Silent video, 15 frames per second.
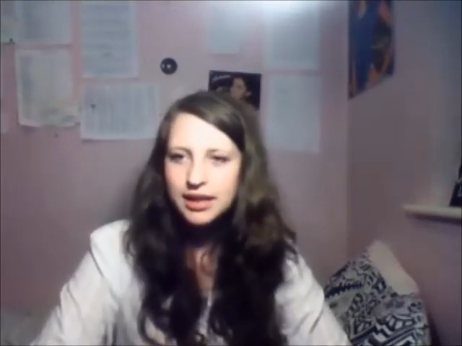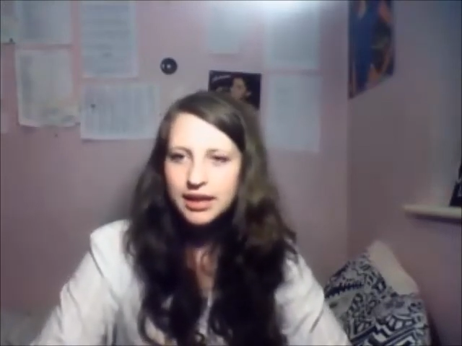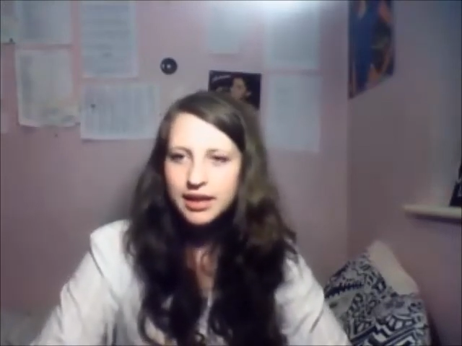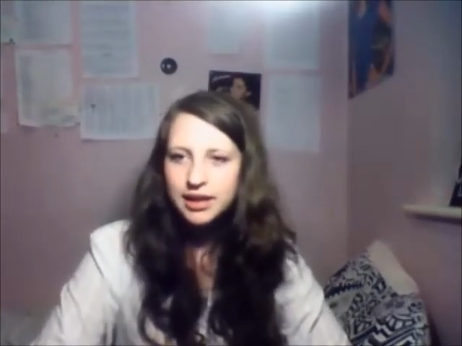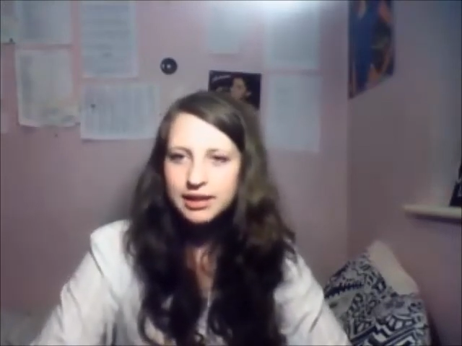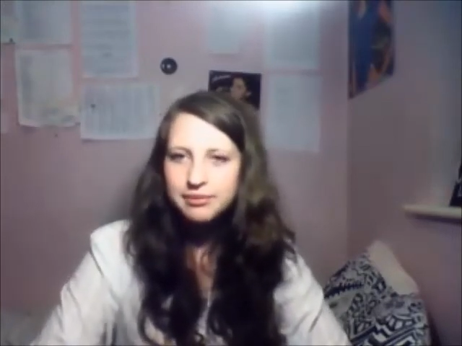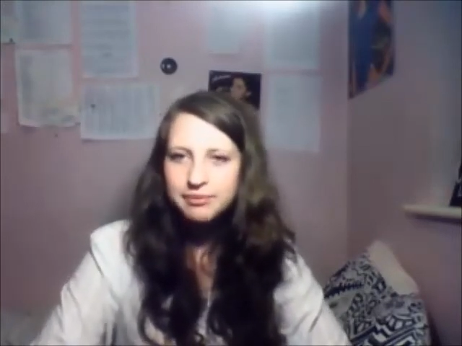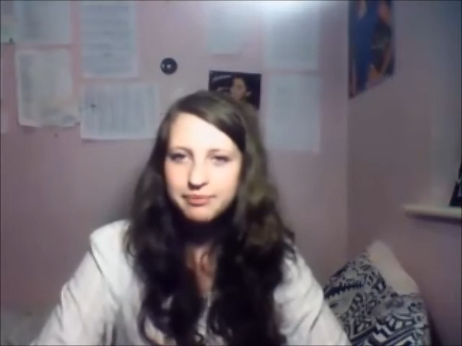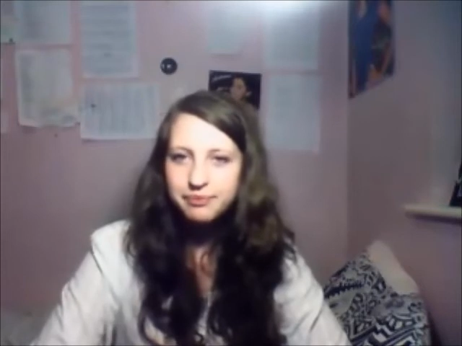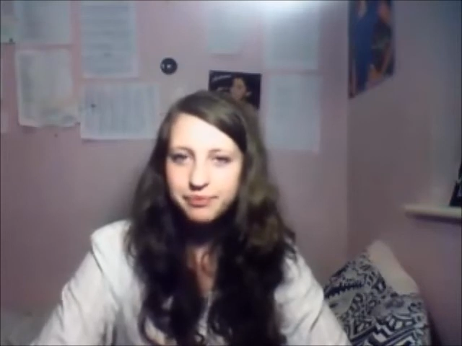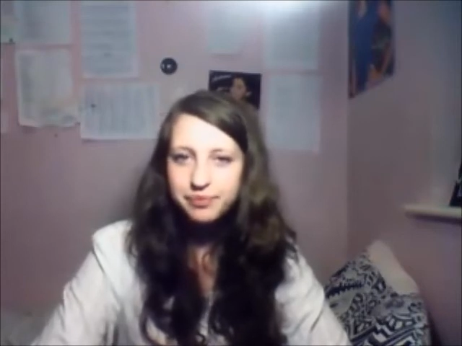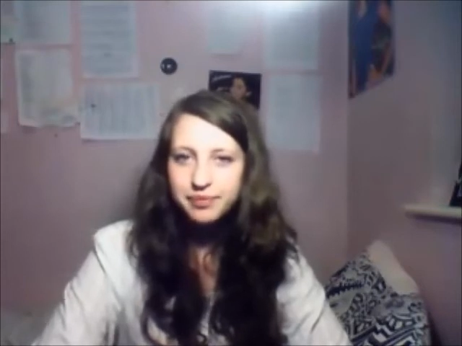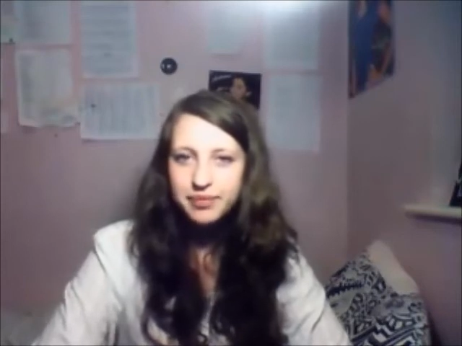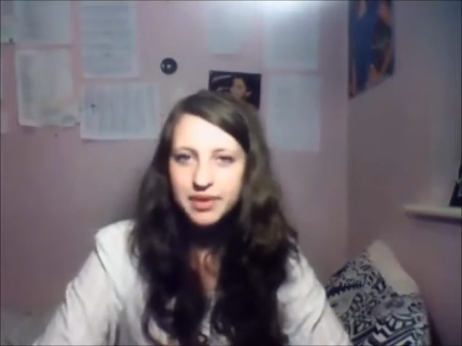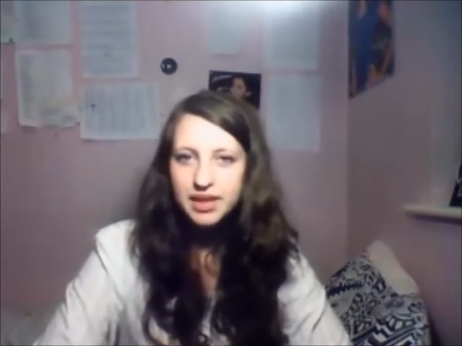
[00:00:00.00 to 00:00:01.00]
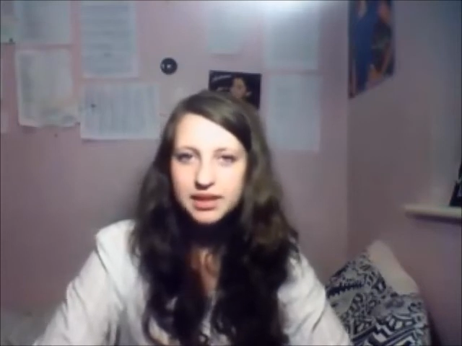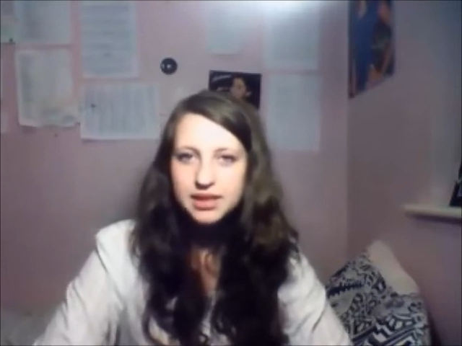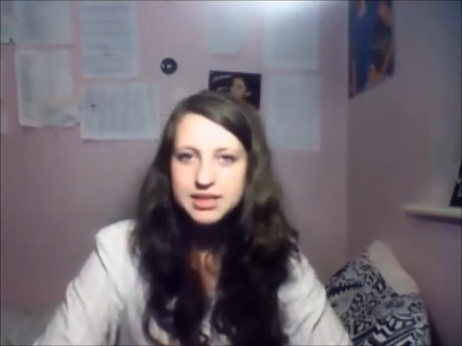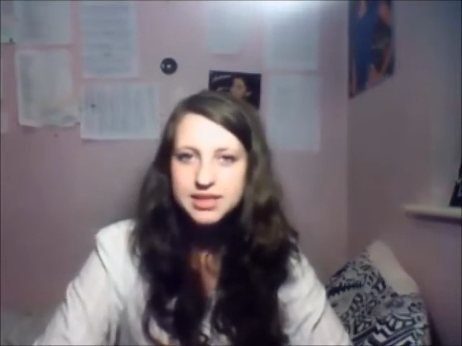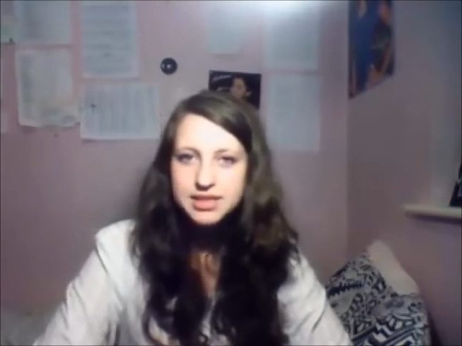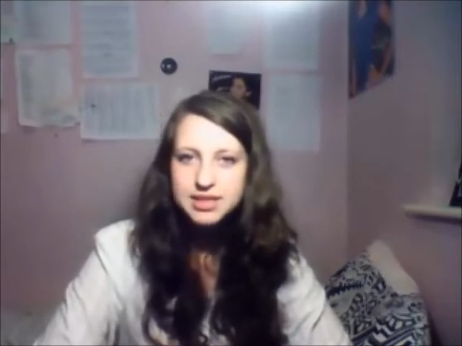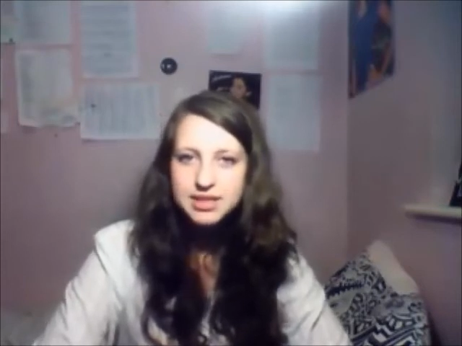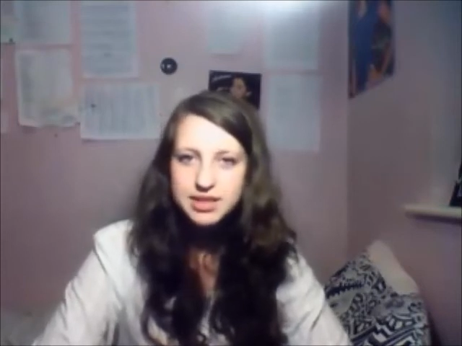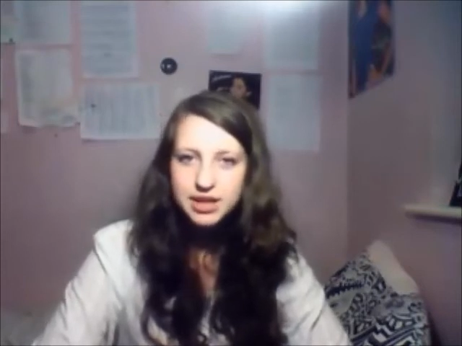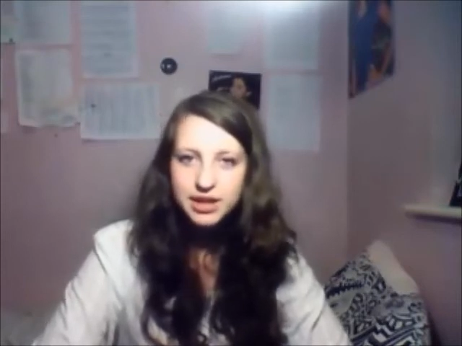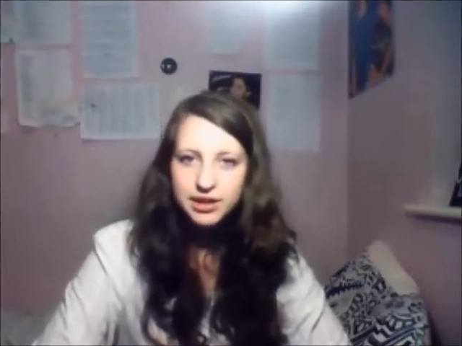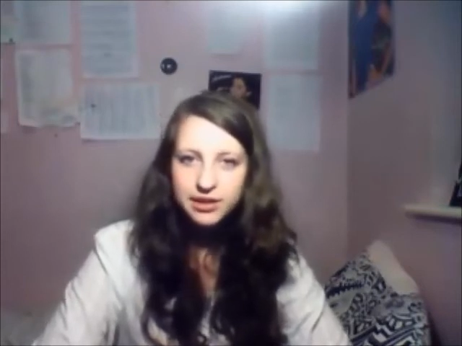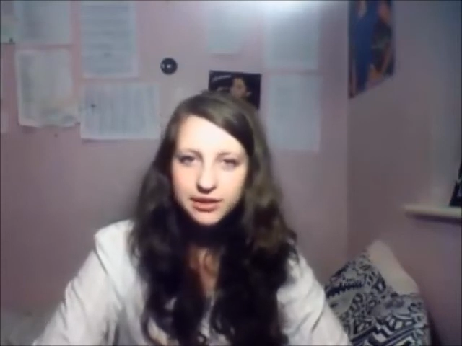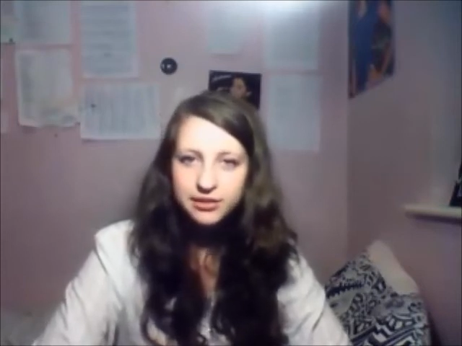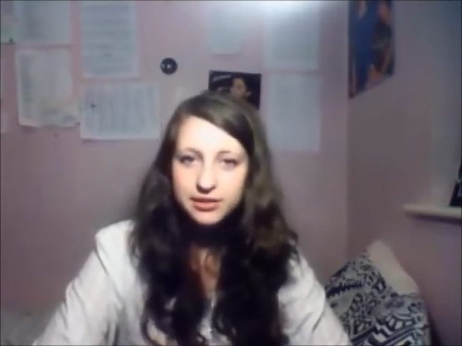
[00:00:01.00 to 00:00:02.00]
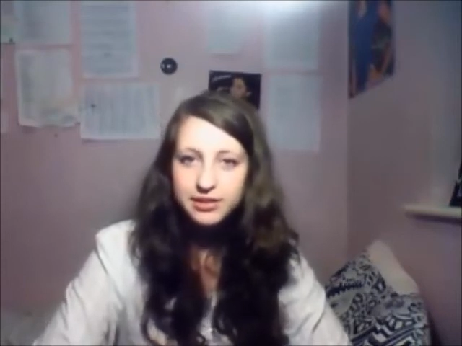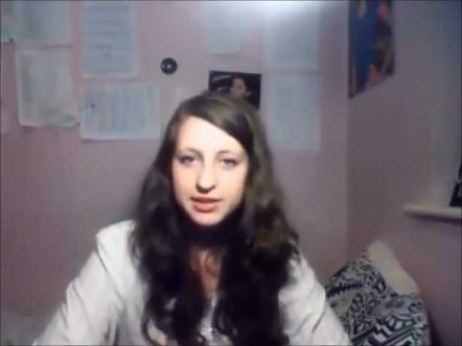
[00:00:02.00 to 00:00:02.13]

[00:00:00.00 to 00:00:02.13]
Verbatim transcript: Um, so